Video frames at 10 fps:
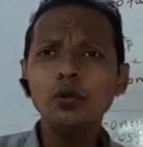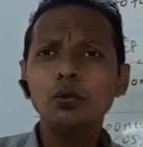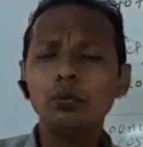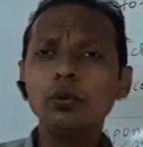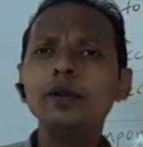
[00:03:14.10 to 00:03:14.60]

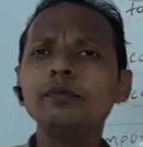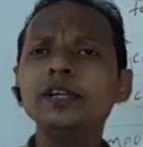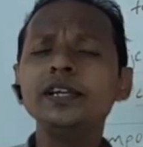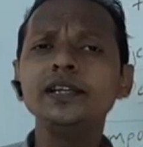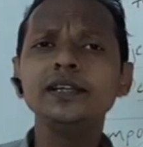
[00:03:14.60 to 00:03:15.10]
When
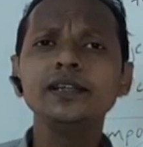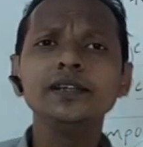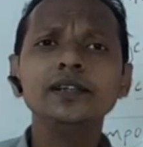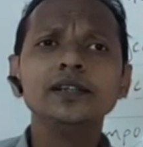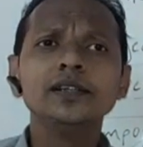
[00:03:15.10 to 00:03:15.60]
we
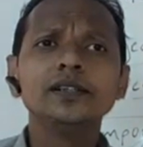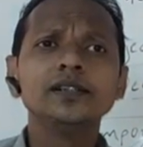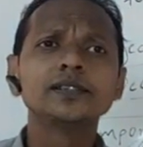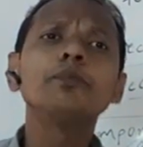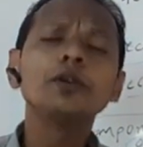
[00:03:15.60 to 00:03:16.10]

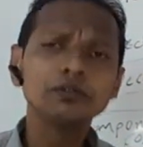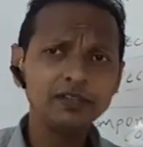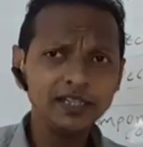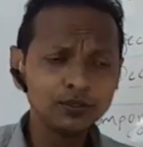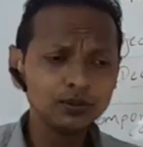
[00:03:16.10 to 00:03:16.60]
suppose we
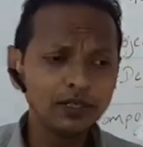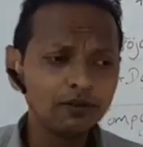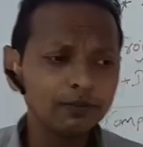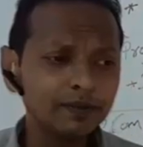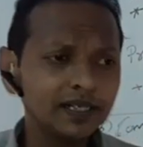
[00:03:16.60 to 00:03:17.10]
need to
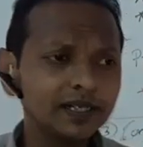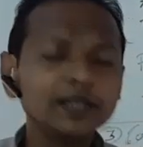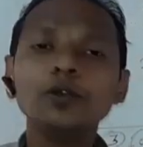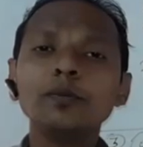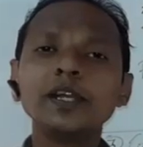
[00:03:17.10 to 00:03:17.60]
develop a
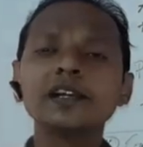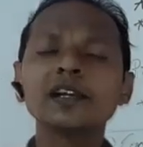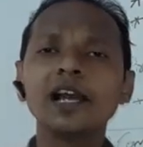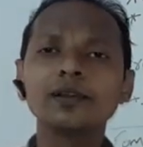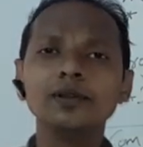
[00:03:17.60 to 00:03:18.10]
numerical
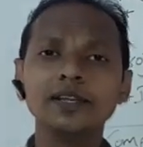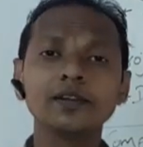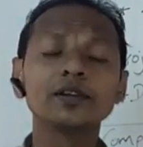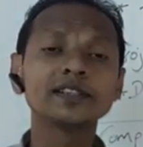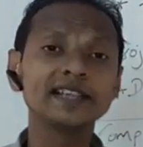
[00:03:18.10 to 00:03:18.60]
calculator
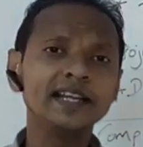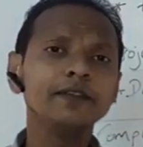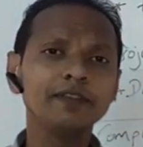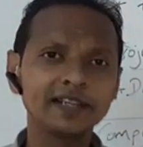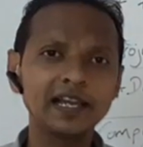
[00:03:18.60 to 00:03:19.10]
or a
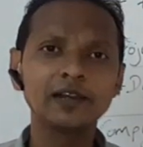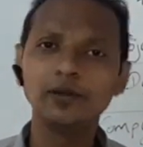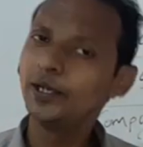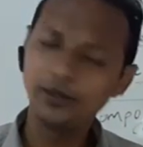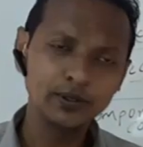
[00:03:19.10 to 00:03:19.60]
scientific
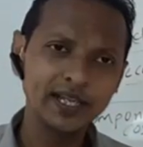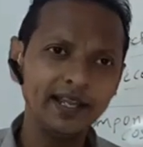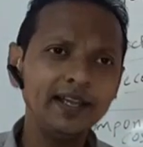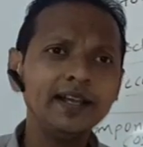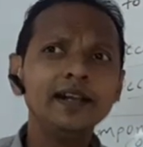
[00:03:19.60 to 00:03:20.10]
calculator.
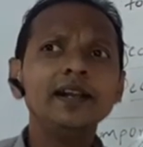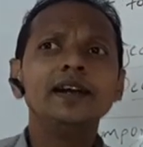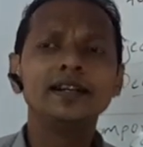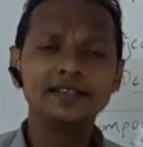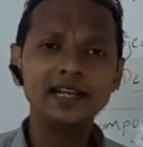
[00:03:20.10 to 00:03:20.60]
Okay,
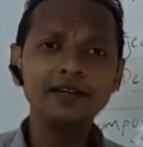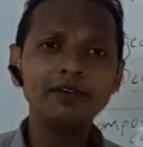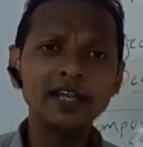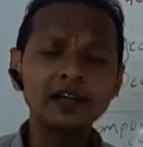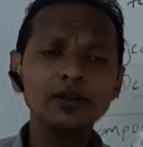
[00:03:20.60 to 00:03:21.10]
a scientific
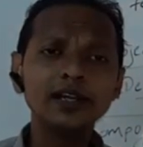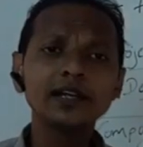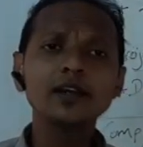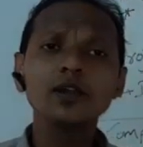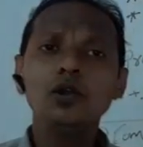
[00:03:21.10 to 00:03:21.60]
calculator
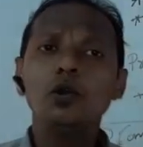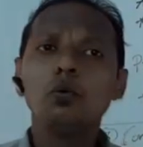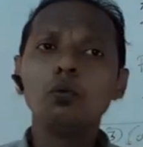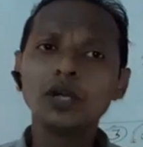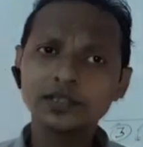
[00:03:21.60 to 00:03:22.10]

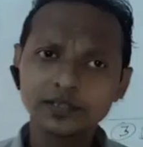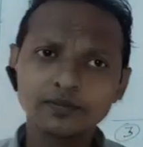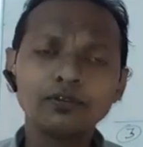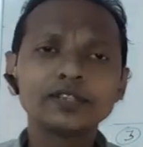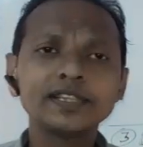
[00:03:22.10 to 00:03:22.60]
works
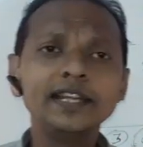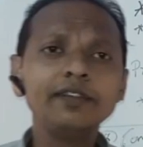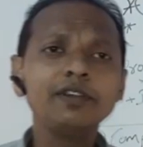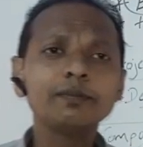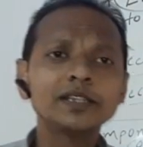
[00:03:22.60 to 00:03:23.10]
for
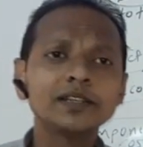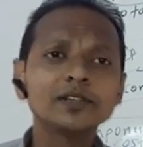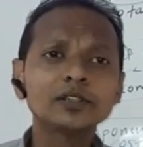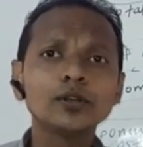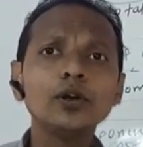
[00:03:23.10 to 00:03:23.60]
scientific methods
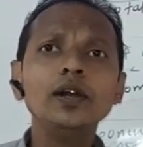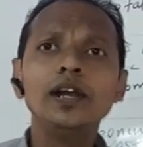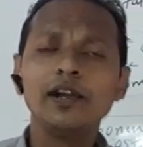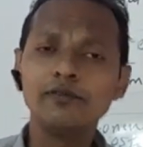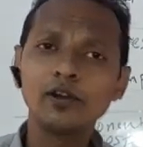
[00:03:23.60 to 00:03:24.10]
also,
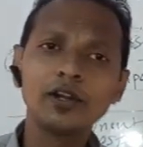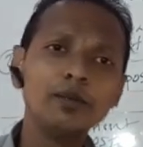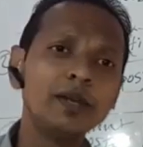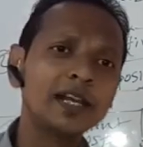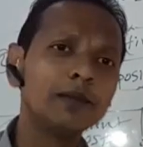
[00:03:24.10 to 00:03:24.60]
for
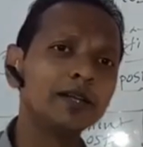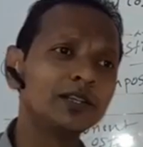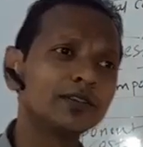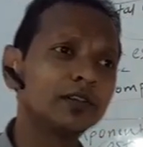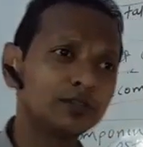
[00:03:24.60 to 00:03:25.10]
numerical
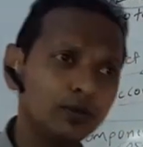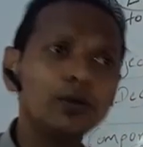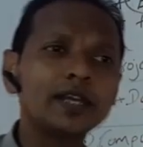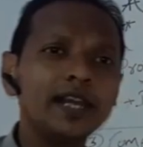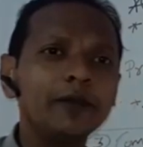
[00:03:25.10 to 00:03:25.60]
methods also.
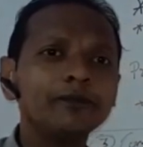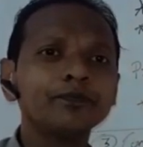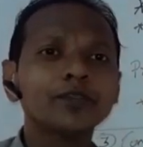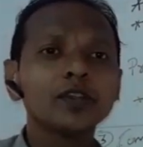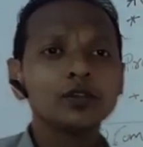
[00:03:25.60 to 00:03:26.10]
Okay,
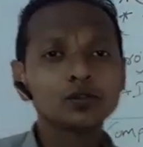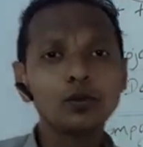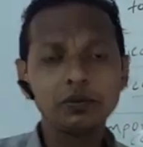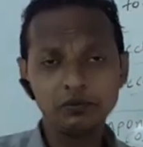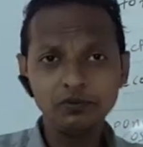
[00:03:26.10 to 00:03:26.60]

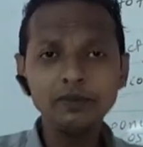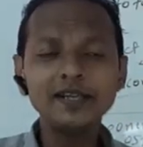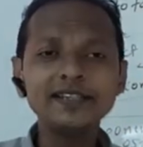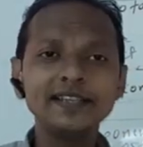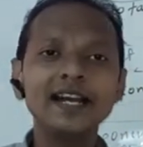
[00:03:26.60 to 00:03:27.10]
so we may
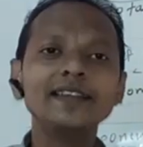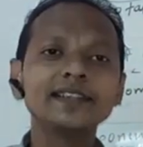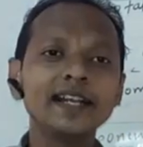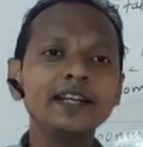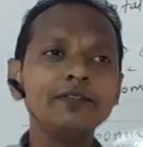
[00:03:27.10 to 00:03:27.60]
say that the
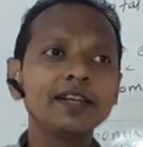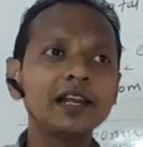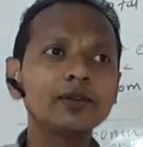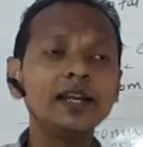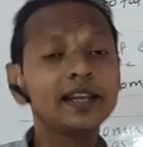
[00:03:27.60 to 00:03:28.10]
scientific
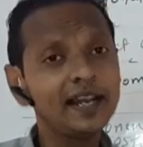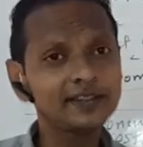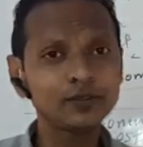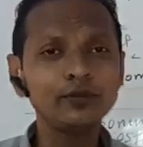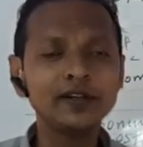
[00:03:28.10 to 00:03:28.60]
calculator
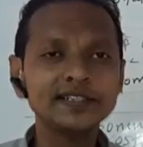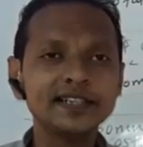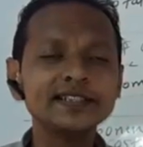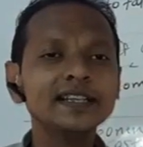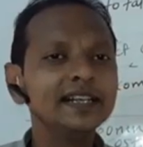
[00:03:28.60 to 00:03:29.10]
has two
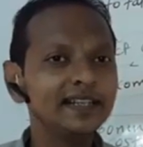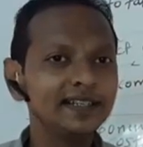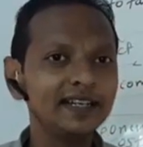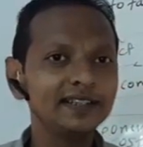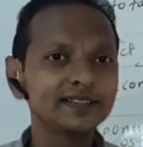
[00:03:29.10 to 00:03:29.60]
functions,
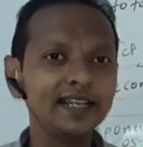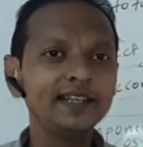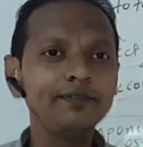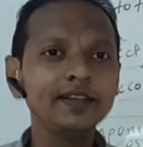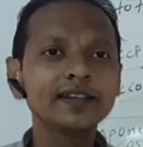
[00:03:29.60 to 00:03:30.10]
that is
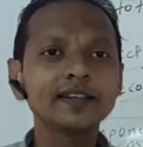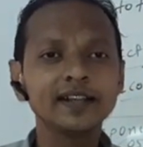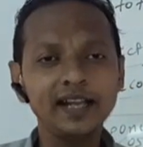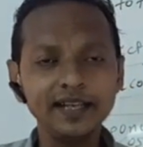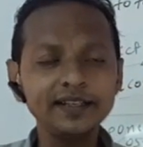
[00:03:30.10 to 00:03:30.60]
scientific
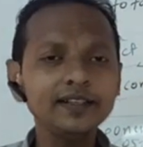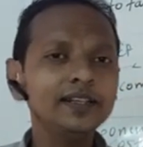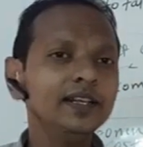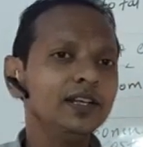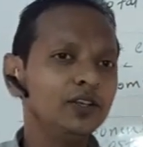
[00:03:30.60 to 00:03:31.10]
and
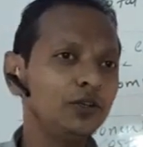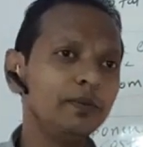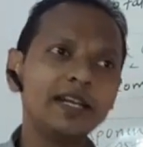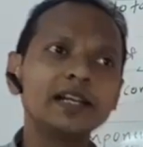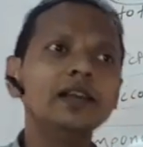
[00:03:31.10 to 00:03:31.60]

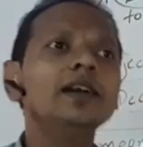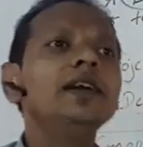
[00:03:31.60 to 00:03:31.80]
numerical.